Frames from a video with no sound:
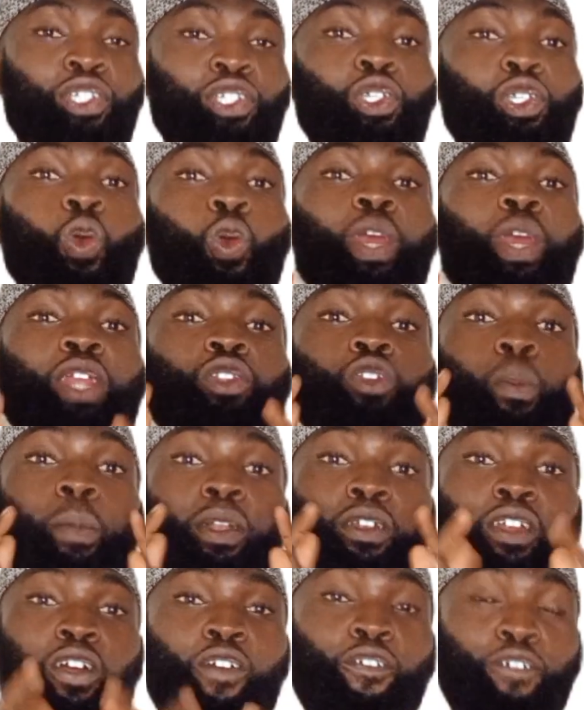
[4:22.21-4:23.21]
So it will
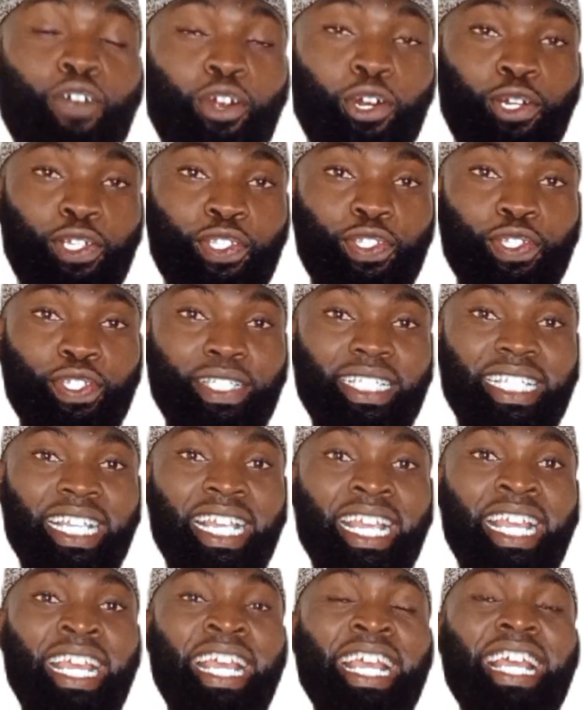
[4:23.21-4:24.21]
be wrong for us to
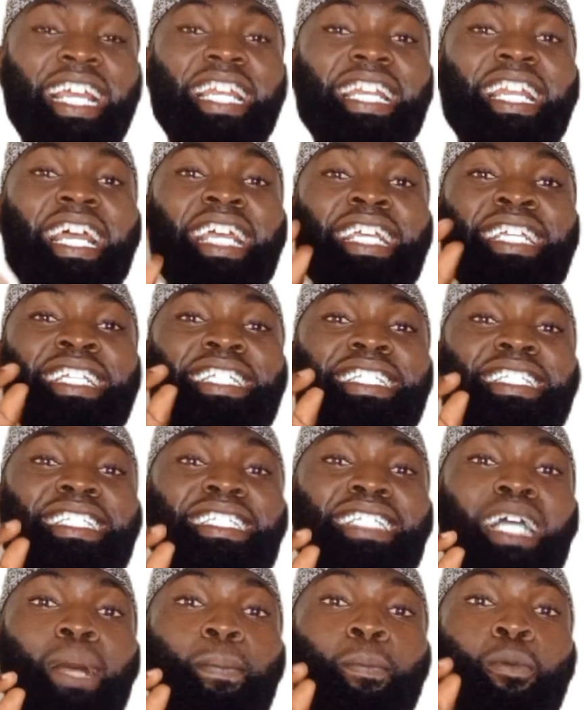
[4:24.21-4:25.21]
say
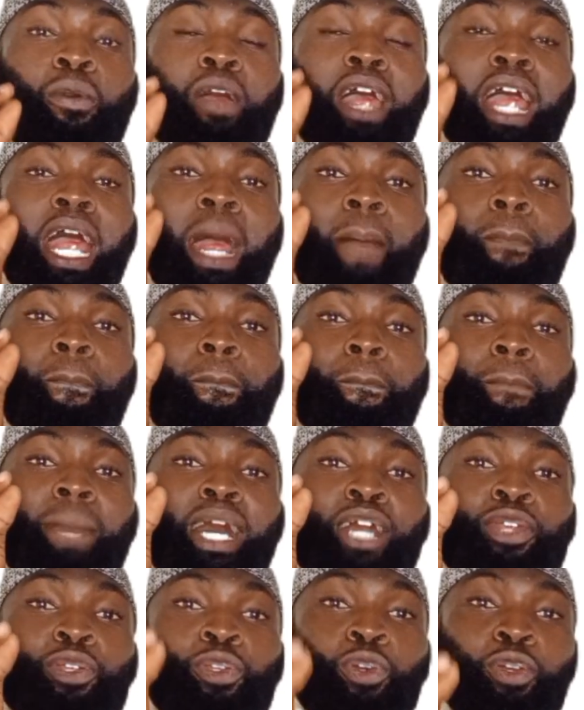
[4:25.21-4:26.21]
Laysa
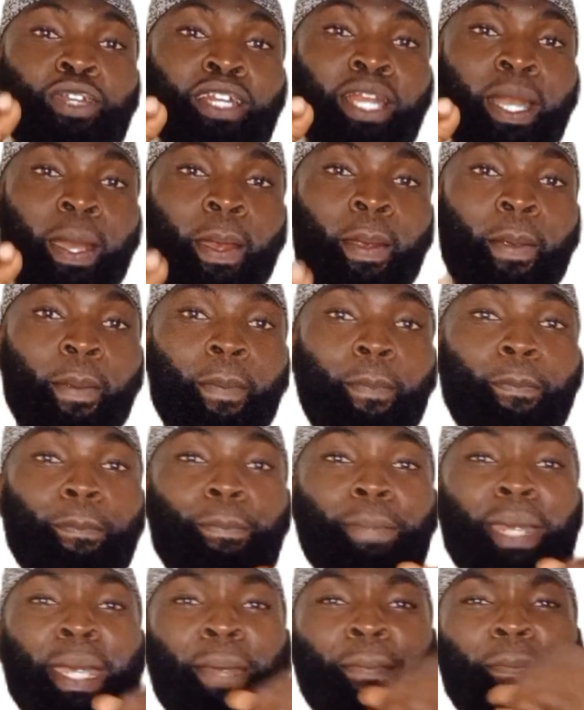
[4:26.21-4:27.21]
Muhammadun
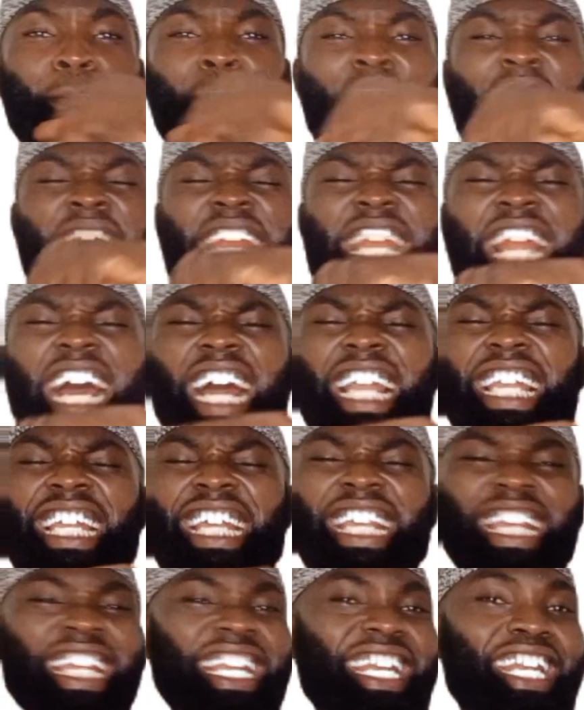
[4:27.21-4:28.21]
bi min
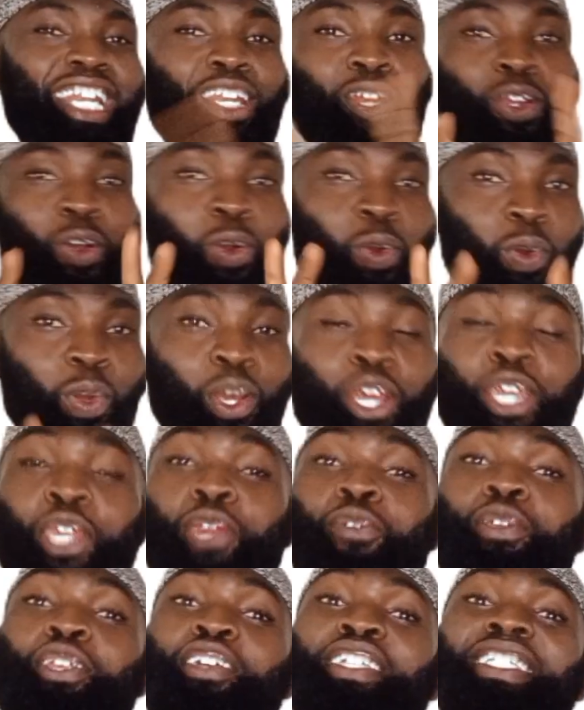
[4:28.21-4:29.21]
al-hindi. No,
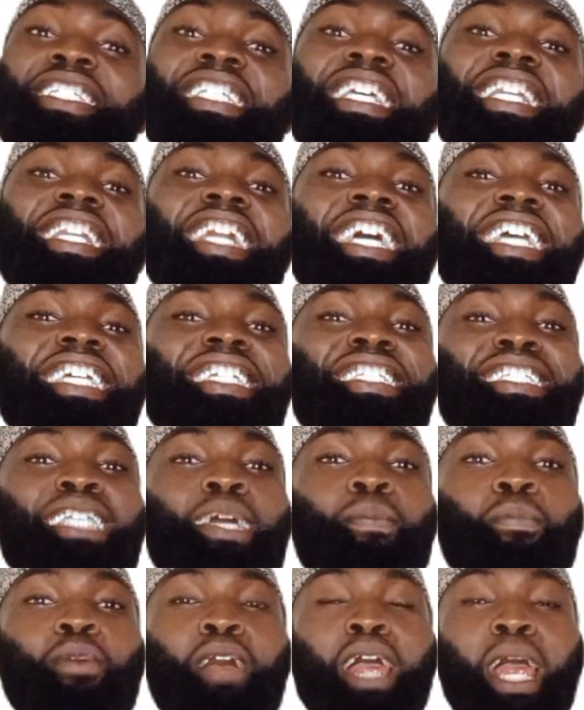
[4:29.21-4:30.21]
you just say
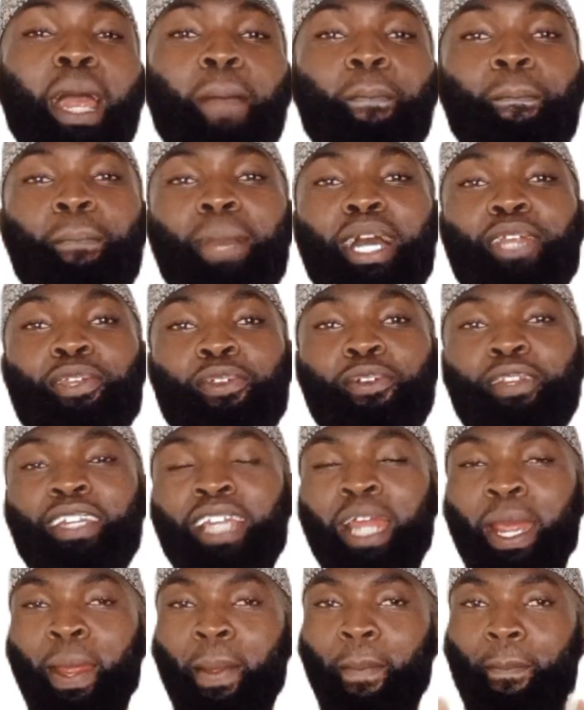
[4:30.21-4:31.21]
Laysa
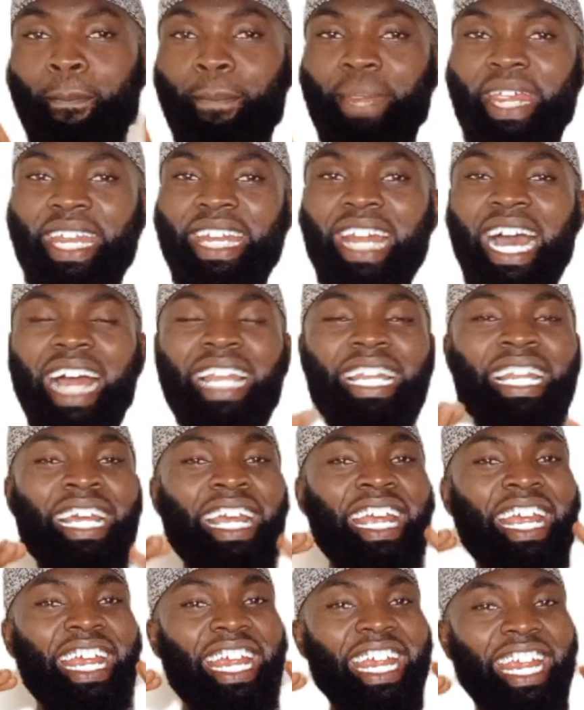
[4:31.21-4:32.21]
Muhammadun min
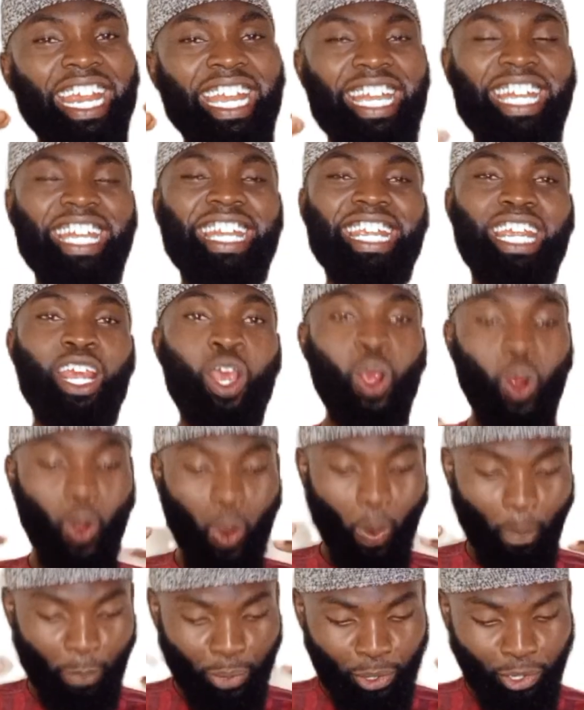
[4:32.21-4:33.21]
al-hindi.
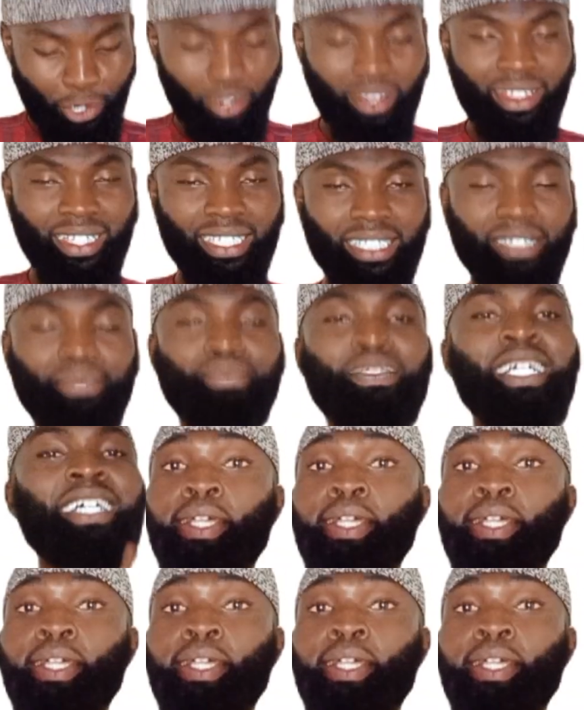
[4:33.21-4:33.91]
Hope you know this.